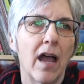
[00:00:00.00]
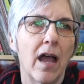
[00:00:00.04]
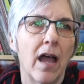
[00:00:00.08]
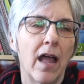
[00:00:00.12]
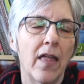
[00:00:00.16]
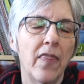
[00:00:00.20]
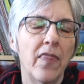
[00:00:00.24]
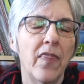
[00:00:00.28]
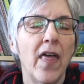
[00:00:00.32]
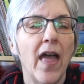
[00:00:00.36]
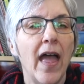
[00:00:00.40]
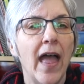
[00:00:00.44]

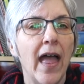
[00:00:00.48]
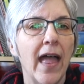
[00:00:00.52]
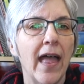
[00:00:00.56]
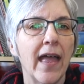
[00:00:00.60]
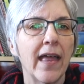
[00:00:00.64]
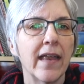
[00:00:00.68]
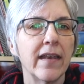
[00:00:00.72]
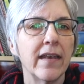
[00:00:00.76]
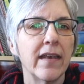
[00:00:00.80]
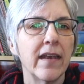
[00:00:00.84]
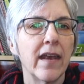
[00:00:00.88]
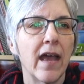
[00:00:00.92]

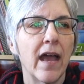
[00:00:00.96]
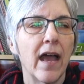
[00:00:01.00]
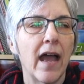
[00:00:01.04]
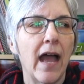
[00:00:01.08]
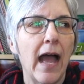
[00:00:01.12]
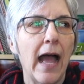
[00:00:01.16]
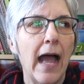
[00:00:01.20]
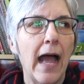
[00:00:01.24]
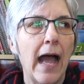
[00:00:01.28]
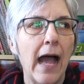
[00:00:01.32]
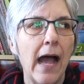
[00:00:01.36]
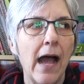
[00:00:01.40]
then
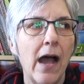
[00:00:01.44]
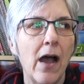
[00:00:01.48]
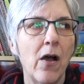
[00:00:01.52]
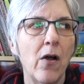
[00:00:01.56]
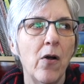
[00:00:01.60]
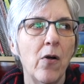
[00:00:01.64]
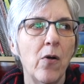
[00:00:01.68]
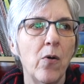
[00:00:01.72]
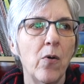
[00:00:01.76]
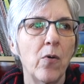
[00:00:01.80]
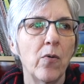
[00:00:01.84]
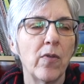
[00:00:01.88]

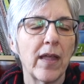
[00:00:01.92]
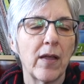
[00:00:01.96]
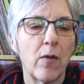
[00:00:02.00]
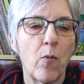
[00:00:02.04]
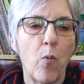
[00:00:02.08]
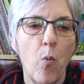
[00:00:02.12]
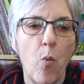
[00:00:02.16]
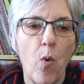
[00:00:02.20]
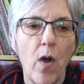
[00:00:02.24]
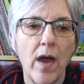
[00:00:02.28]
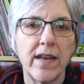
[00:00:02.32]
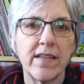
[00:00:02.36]
how, like,
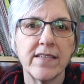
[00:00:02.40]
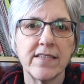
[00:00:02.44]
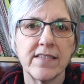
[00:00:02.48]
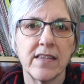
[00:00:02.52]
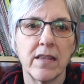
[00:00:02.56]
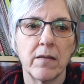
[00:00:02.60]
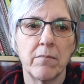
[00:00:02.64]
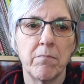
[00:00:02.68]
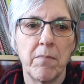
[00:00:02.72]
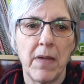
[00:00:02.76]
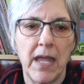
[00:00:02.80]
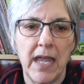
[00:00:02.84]
what is
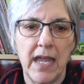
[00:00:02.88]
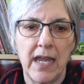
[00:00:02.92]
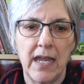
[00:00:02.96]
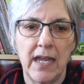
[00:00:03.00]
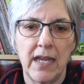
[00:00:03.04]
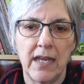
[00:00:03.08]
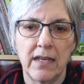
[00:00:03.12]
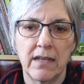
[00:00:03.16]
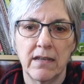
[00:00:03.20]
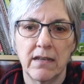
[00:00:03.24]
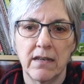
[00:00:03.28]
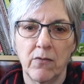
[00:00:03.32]
the
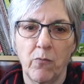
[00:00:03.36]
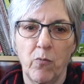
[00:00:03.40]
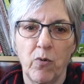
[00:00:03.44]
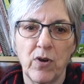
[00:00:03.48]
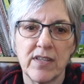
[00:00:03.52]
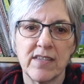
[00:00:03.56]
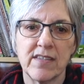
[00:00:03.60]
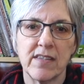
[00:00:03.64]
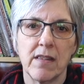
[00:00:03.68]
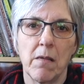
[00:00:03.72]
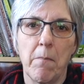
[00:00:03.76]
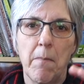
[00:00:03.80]

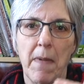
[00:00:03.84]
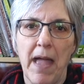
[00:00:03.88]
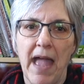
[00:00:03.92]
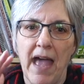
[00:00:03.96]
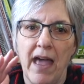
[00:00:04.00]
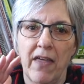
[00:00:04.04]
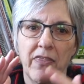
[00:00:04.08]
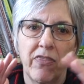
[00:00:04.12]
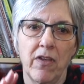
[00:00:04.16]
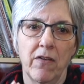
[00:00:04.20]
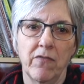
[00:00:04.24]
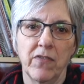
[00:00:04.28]

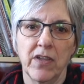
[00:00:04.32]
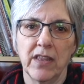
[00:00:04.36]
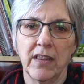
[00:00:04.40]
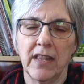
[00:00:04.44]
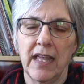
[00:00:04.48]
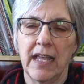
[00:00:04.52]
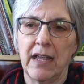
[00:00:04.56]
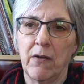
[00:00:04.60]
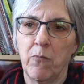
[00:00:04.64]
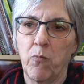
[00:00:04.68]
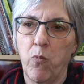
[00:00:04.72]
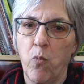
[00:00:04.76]
math of it?
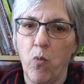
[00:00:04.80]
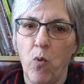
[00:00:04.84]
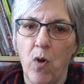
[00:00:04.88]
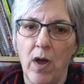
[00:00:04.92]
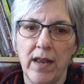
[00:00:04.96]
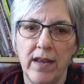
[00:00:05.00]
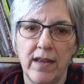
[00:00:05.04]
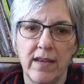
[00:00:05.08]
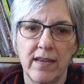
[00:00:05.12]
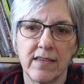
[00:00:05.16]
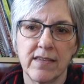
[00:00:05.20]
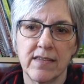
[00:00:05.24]
Like,
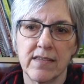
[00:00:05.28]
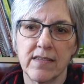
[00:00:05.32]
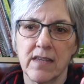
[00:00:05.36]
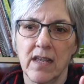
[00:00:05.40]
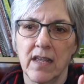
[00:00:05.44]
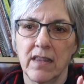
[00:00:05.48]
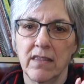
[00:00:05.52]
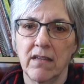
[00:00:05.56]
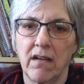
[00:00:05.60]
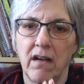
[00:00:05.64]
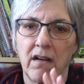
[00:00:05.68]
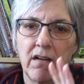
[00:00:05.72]
what is
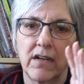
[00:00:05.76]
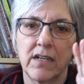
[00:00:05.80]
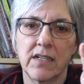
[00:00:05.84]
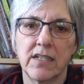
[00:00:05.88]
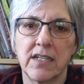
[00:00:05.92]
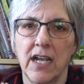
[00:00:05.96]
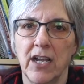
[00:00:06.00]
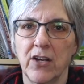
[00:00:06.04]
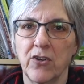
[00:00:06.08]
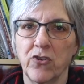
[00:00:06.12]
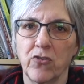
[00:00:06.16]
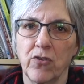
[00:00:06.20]
the
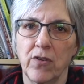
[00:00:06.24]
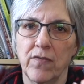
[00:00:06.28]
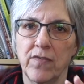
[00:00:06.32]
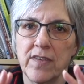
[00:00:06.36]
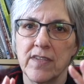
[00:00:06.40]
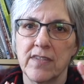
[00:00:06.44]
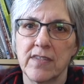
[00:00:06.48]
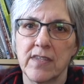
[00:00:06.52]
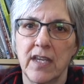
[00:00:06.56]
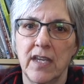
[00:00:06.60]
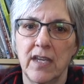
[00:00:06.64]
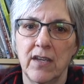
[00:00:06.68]
architecture of
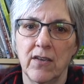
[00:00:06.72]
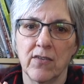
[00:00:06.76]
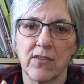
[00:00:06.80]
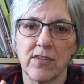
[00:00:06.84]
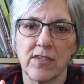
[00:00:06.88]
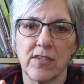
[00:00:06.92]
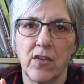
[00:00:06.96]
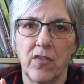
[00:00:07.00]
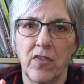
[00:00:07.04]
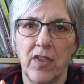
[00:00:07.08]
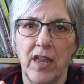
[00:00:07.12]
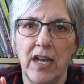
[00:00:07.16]
this heel
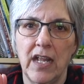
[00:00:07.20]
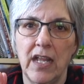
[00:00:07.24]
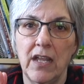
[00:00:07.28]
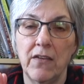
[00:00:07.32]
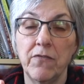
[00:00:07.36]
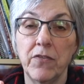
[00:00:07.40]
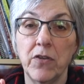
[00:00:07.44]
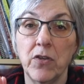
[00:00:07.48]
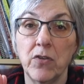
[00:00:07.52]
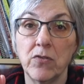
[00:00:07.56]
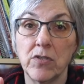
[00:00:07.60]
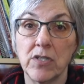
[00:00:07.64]
so that
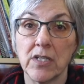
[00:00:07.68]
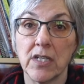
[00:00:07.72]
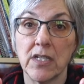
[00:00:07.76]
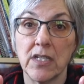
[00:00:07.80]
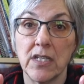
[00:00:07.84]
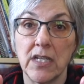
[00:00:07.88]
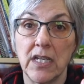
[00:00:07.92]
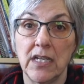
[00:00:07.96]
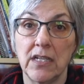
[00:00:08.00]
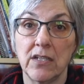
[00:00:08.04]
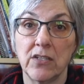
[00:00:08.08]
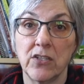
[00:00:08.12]
if you did
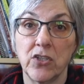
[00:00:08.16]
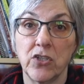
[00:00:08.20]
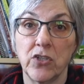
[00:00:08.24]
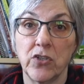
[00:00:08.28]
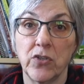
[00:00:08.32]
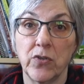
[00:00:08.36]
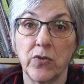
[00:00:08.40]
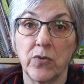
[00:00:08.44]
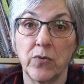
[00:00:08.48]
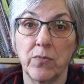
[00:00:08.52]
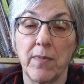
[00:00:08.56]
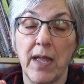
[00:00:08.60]
need
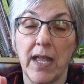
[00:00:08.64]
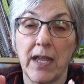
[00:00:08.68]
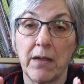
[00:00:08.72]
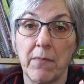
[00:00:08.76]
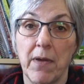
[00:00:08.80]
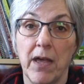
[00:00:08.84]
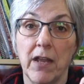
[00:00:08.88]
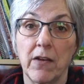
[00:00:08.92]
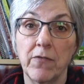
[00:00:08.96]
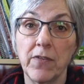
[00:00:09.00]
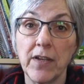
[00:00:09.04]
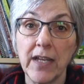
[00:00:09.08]
to make
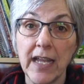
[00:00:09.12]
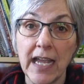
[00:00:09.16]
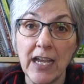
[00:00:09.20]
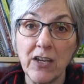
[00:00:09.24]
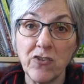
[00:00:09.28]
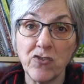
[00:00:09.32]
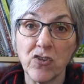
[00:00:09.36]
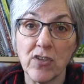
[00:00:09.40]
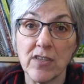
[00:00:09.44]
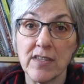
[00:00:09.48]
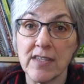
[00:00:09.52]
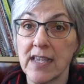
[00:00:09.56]

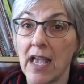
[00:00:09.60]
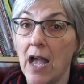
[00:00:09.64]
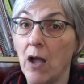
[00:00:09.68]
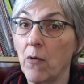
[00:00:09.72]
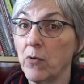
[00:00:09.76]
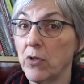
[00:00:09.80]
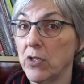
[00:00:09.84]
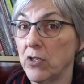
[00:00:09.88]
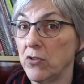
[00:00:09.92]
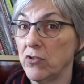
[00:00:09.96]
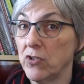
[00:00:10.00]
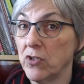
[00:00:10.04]
modifications, how
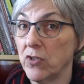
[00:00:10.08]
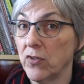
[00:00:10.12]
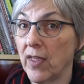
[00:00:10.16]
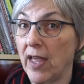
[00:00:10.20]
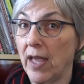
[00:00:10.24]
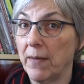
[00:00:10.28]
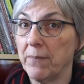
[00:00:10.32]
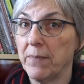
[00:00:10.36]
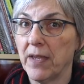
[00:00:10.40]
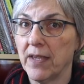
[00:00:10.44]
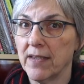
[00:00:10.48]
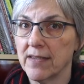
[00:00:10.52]
would you do
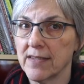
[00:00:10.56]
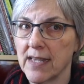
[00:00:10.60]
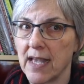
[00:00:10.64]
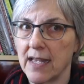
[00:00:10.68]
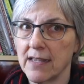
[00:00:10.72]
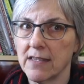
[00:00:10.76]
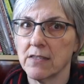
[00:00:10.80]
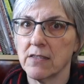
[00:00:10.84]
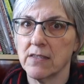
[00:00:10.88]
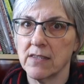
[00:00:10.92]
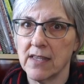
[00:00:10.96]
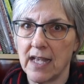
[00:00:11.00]
that? Because
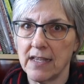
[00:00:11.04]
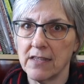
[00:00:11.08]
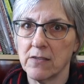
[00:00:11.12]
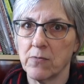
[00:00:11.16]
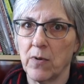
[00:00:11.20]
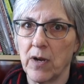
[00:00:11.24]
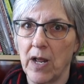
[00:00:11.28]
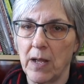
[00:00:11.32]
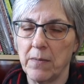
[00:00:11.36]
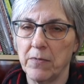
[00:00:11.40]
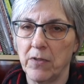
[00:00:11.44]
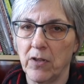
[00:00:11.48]
that's
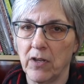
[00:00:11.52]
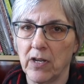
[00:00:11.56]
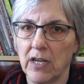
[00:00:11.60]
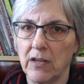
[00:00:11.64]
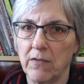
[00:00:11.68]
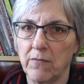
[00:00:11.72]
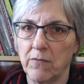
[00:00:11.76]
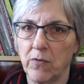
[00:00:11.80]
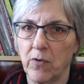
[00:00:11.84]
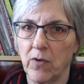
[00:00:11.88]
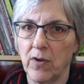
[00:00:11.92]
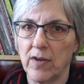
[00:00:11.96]
what I'm
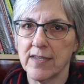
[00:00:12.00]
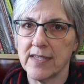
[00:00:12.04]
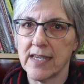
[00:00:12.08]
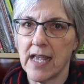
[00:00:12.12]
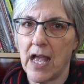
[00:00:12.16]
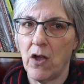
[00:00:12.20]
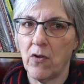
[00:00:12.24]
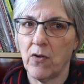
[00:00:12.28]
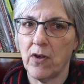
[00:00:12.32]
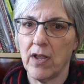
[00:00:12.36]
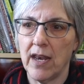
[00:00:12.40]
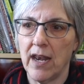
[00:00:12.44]
looking for, is
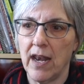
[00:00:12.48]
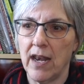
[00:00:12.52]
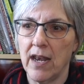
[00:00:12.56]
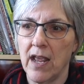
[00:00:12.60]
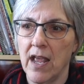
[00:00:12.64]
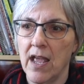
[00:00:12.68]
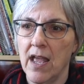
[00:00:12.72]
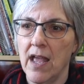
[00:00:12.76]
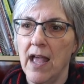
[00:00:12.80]
how can